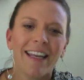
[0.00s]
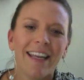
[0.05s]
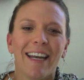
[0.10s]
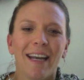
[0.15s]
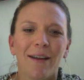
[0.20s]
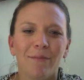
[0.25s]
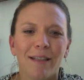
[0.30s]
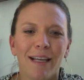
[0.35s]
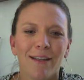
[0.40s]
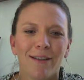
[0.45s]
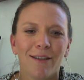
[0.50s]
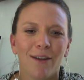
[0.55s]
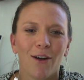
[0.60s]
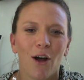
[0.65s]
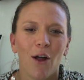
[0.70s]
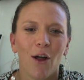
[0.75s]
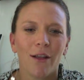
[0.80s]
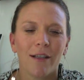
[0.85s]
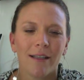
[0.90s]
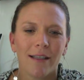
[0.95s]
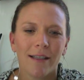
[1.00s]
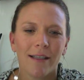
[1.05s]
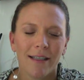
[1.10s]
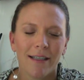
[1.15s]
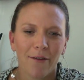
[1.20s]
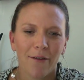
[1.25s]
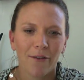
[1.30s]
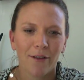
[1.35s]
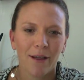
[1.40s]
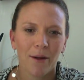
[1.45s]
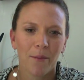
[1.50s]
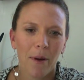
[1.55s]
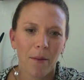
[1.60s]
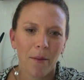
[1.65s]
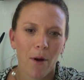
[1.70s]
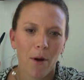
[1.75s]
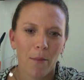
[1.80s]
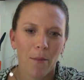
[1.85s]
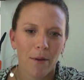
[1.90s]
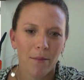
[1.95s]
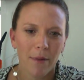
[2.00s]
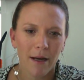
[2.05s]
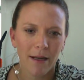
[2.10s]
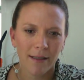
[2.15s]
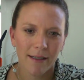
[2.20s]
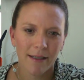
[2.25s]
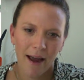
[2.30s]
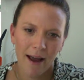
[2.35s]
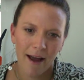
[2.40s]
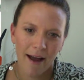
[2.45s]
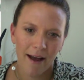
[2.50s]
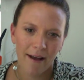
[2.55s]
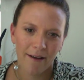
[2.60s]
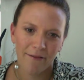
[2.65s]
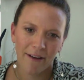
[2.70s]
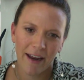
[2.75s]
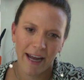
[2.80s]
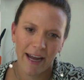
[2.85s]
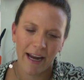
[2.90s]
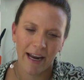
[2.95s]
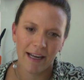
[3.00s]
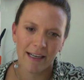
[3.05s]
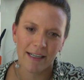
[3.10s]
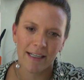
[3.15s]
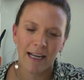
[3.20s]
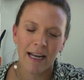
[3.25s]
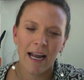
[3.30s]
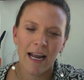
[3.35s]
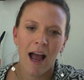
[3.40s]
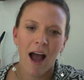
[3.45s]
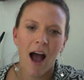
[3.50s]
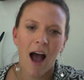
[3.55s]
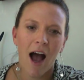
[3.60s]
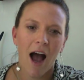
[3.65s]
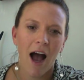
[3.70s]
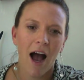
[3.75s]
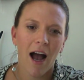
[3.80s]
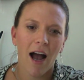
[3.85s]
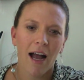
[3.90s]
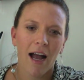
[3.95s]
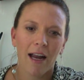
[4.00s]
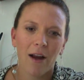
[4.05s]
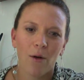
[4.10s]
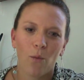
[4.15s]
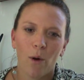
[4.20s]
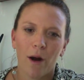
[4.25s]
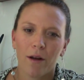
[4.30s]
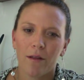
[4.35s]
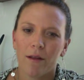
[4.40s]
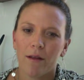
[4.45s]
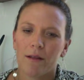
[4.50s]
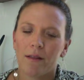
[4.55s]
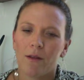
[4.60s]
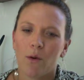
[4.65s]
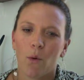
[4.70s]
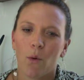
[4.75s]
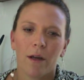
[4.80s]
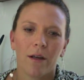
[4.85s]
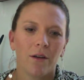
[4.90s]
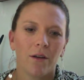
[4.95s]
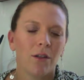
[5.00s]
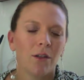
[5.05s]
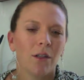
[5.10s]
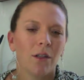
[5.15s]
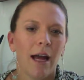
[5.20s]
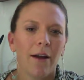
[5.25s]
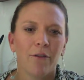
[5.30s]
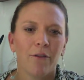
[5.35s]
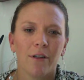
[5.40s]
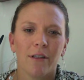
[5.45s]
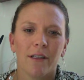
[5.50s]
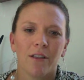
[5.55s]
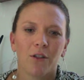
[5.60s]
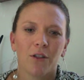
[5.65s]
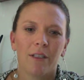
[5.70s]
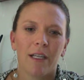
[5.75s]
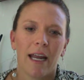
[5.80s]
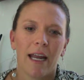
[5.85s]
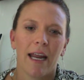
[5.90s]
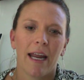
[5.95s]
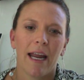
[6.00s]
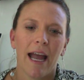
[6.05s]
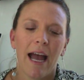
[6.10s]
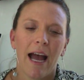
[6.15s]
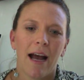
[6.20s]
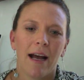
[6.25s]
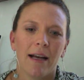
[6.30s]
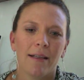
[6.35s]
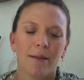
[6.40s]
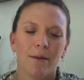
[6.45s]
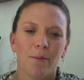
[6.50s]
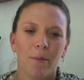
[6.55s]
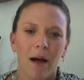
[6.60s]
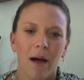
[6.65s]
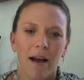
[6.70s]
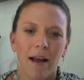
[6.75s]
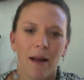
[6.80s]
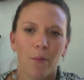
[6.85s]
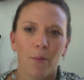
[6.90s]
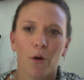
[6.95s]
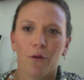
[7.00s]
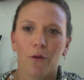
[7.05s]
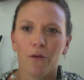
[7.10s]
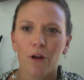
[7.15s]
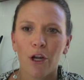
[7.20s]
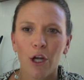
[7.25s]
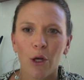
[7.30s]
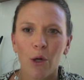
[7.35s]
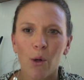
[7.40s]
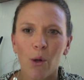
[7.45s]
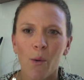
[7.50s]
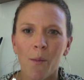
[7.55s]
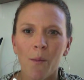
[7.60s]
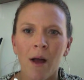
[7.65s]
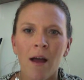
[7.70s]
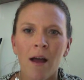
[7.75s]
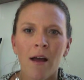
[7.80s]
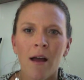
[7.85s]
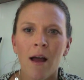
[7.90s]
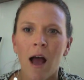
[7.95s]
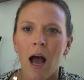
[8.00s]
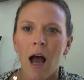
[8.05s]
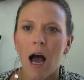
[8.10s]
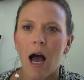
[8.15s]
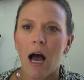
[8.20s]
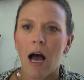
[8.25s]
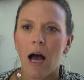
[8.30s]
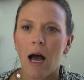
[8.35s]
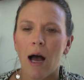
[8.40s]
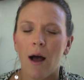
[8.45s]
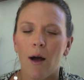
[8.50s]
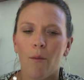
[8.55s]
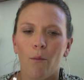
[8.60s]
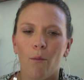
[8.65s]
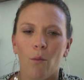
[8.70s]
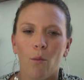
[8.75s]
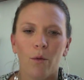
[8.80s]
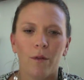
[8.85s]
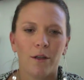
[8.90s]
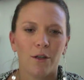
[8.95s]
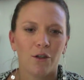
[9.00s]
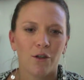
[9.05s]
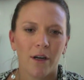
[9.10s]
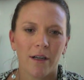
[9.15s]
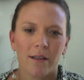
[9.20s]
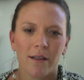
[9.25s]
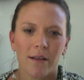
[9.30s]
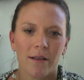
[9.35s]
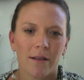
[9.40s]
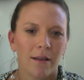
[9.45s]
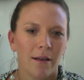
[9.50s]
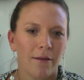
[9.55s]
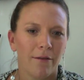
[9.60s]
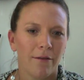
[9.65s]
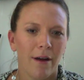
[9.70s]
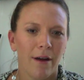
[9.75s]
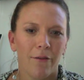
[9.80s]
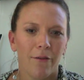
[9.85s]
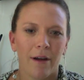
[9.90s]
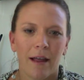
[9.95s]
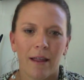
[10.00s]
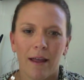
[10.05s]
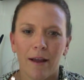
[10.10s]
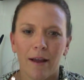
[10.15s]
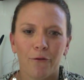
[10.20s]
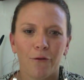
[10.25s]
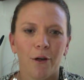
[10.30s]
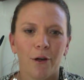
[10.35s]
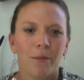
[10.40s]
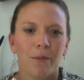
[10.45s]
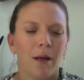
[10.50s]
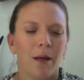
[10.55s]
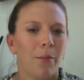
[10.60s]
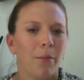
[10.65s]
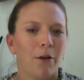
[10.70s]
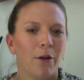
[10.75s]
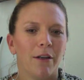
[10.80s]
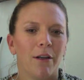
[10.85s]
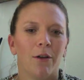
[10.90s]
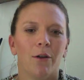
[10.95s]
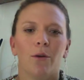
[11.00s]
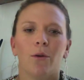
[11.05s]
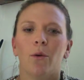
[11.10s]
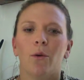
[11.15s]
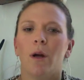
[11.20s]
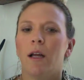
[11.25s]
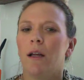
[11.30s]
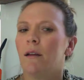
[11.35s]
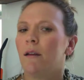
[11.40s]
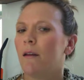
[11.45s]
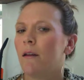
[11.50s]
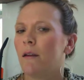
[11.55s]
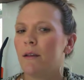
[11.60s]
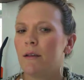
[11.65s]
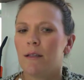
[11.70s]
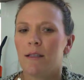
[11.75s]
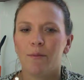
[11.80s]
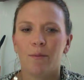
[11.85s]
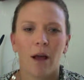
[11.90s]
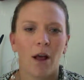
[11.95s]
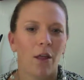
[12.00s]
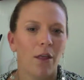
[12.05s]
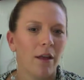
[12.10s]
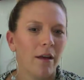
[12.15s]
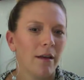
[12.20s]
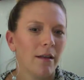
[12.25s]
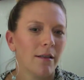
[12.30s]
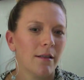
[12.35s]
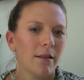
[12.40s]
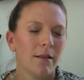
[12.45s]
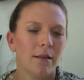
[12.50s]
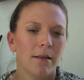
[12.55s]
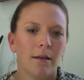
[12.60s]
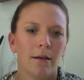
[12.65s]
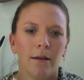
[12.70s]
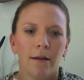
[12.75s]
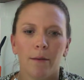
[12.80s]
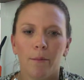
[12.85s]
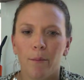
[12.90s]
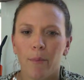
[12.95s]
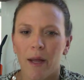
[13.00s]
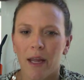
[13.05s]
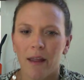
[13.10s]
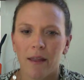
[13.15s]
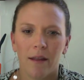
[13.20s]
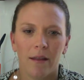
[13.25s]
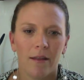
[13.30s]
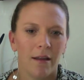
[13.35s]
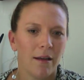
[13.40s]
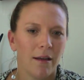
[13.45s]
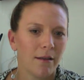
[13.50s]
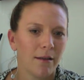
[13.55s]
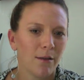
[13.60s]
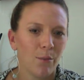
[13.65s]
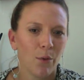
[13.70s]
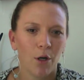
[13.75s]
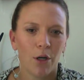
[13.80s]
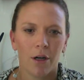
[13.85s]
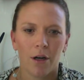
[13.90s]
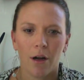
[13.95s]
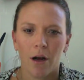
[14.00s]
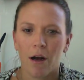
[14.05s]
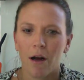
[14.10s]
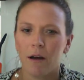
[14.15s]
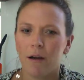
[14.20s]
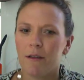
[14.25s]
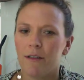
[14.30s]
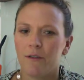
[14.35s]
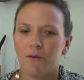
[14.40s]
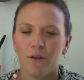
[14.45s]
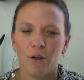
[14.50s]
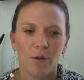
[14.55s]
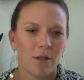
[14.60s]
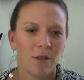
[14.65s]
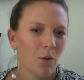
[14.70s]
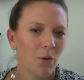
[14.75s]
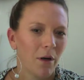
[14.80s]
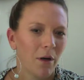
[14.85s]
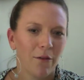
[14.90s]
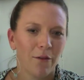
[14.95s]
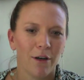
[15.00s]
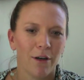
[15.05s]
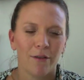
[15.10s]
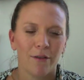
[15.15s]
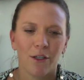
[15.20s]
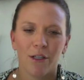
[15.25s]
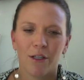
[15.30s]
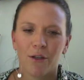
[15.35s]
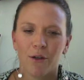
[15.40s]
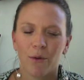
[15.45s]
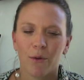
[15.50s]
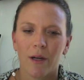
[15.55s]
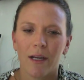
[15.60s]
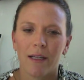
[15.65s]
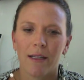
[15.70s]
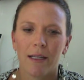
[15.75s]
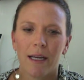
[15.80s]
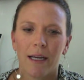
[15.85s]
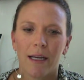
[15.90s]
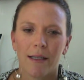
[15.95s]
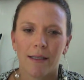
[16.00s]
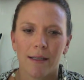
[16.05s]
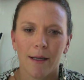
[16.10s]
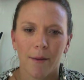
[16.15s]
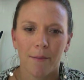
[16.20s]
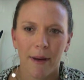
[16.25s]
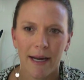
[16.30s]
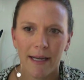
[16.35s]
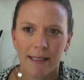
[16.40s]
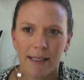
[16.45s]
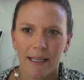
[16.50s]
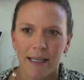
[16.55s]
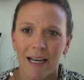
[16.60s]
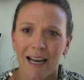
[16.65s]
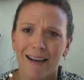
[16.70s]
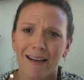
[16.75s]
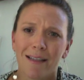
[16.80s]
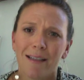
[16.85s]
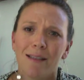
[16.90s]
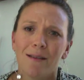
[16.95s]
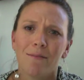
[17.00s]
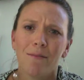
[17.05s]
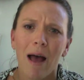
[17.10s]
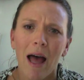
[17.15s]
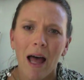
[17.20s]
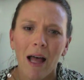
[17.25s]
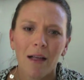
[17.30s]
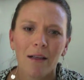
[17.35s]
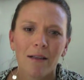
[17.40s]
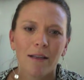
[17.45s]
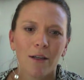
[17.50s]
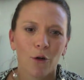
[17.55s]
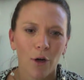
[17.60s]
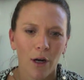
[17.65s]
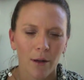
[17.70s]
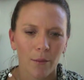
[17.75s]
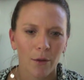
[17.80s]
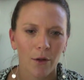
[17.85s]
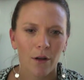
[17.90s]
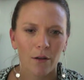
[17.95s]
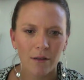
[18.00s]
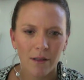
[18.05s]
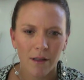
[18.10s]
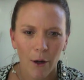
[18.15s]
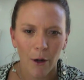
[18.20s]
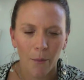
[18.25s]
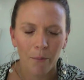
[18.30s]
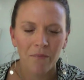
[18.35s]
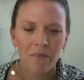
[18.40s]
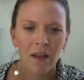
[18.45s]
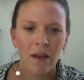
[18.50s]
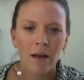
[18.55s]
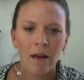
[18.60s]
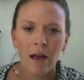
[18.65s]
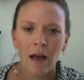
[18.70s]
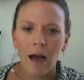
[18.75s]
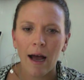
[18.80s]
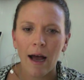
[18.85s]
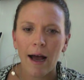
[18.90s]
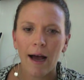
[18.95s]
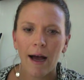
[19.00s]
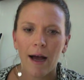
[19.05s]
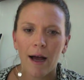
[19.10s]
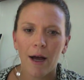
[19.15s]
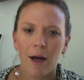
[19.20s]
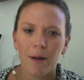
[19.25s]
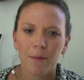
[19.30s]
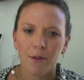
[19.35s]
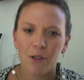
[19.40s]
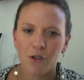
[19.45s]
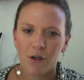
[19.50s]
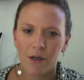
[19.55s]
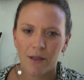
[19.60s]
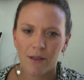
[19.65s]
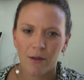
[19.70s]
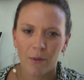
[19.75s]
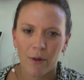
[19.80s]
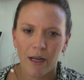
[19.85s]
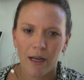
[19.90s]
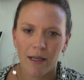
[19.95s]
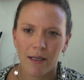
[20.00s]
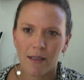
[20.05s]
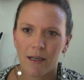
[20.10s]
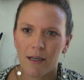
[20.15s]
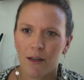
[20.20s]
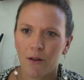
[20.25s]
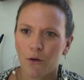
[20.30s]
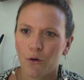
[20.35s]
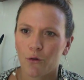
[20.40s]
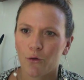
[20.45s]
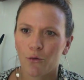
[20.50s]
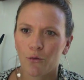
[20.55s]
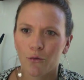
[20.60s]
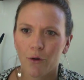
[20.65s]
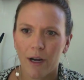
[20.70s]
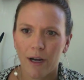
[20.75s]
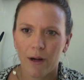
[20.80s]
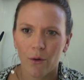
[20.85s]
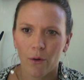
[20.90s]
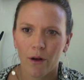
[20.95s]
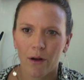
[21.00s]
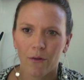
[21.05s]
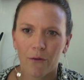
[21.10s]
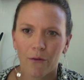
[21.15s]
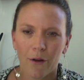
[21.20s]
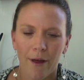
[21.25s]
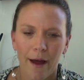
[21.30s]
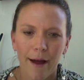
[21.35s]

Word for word: the name says it all. This is definitely my mama must have, and I wear this oil every single day as my perfume. Um, when the stresses of everyday life creeps up on you, smell this, bathe in this, put it on, diffuse it, whatever you have to do. It is amazing, and it smells incredible. So, um, Stress Away is another great oil for